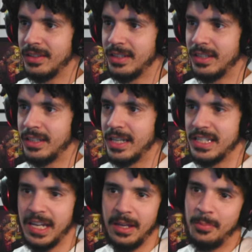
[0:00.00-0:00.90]
Because
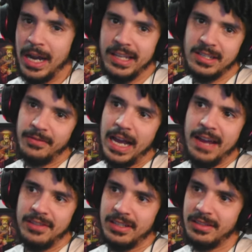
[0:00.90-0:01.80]
he probably
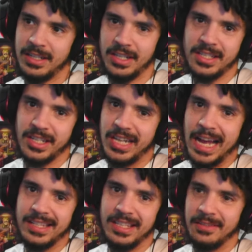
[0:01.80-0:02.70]
survived it. It's just a
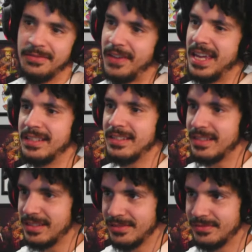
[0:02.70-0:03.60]
shot to the
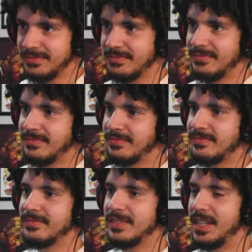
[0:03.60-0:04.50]
face.
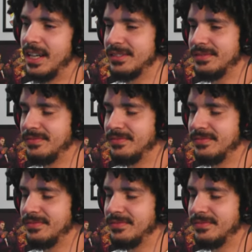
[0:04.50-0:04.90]
You know?